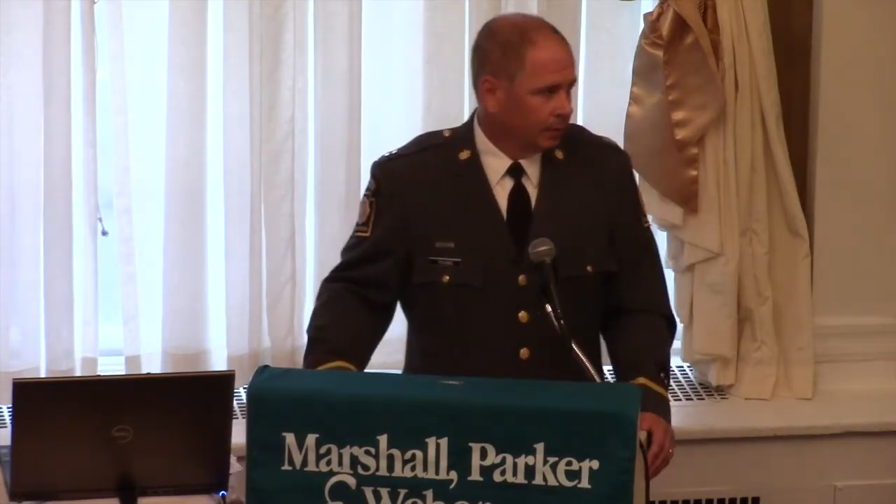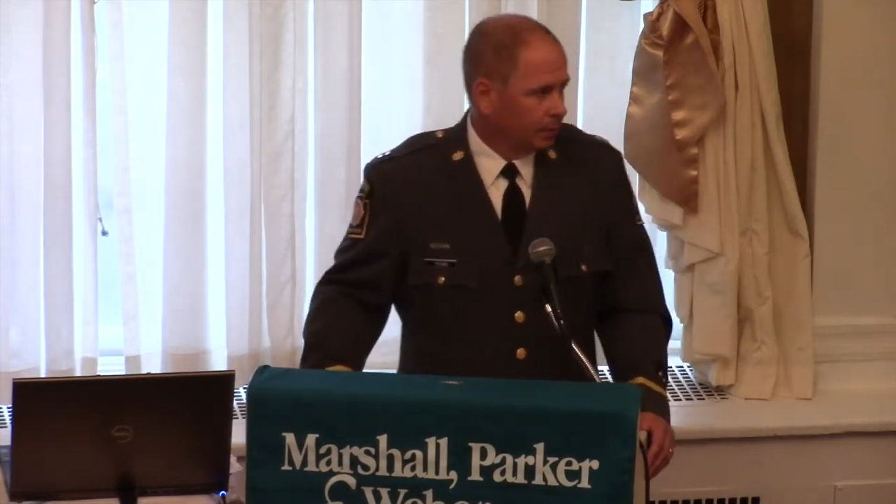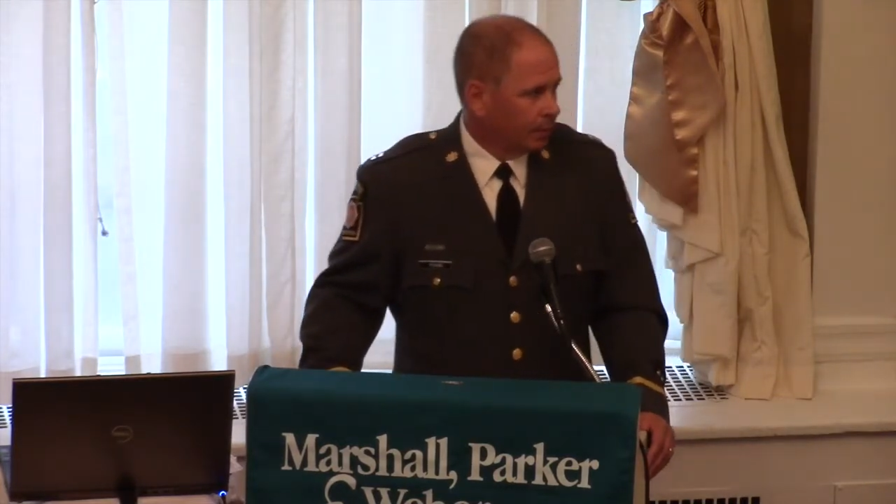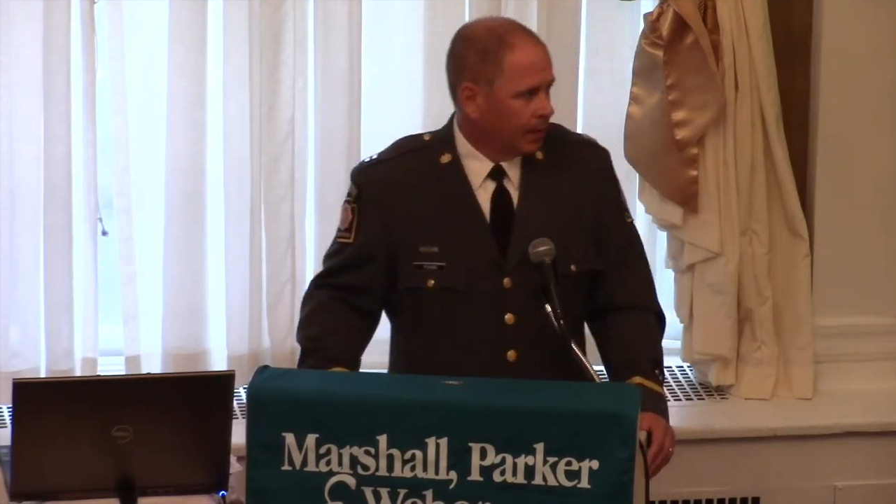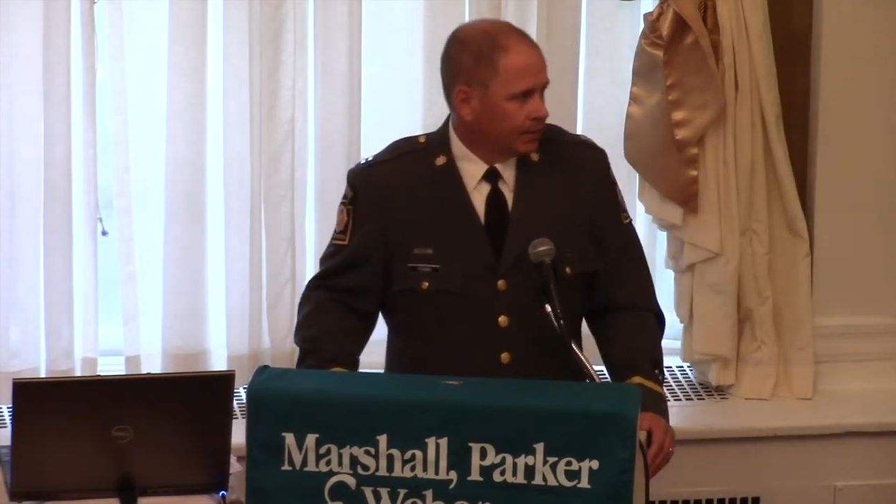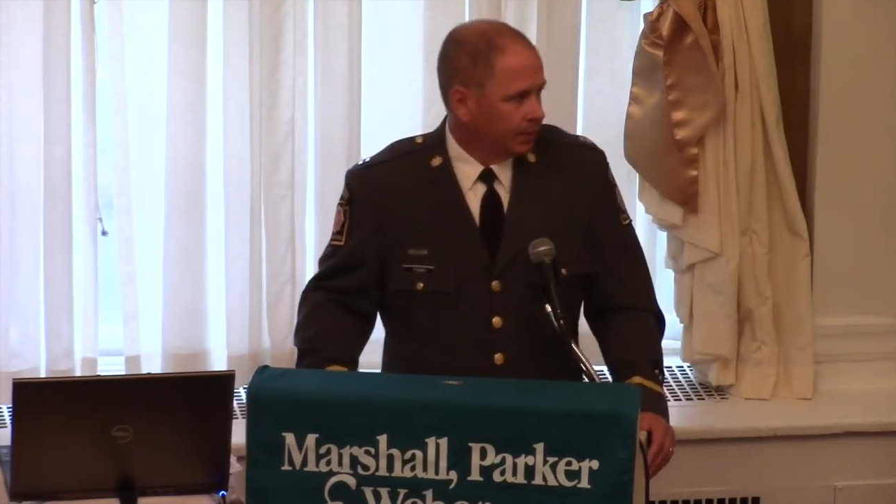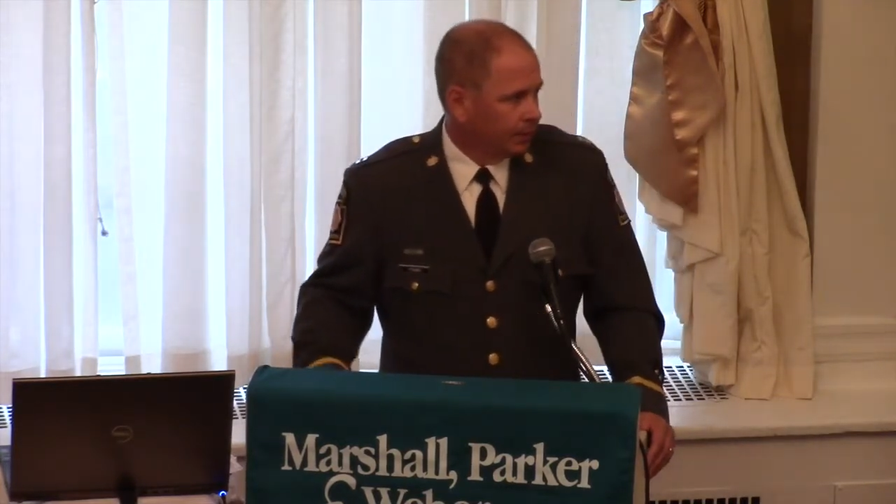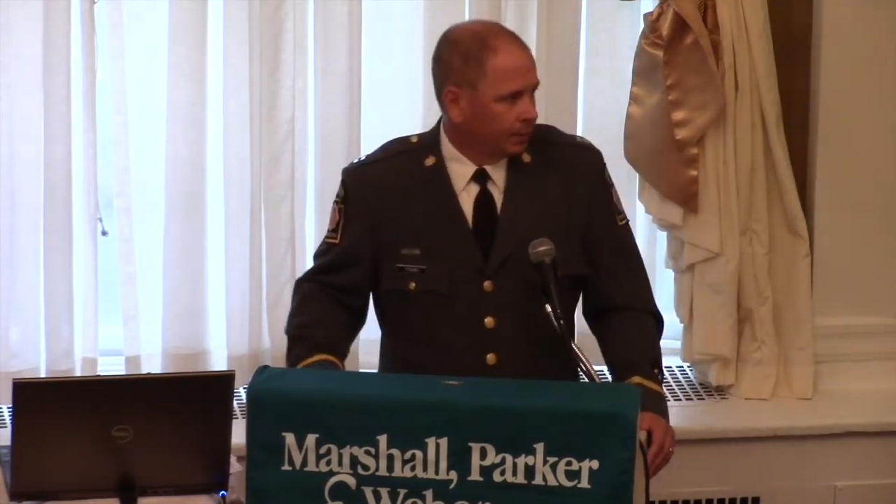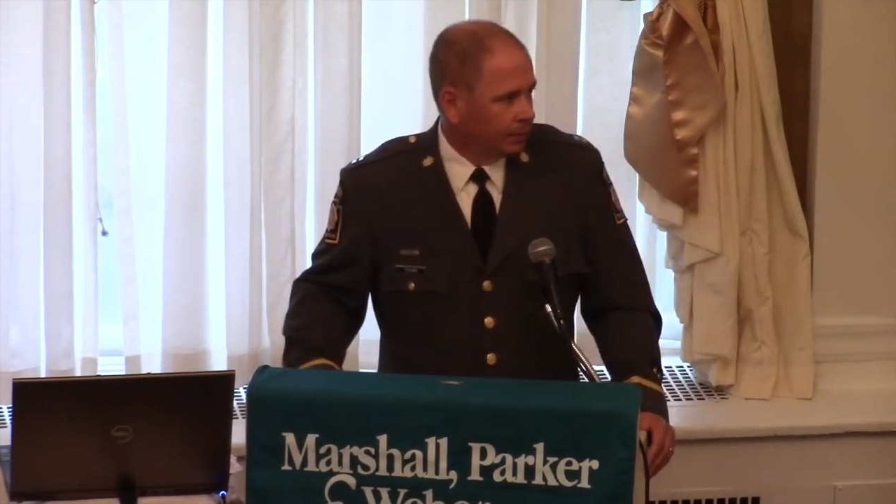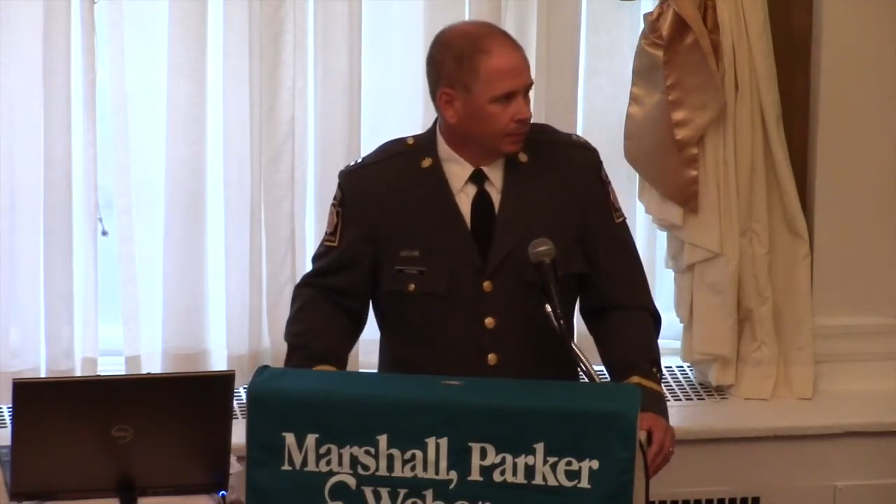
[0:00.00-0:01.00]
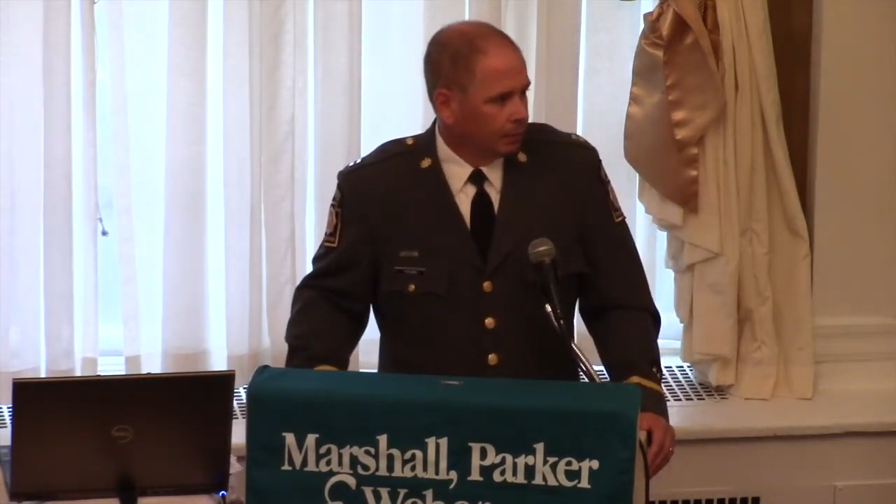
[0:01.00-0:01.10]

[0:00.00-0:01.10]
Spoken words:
to prosecute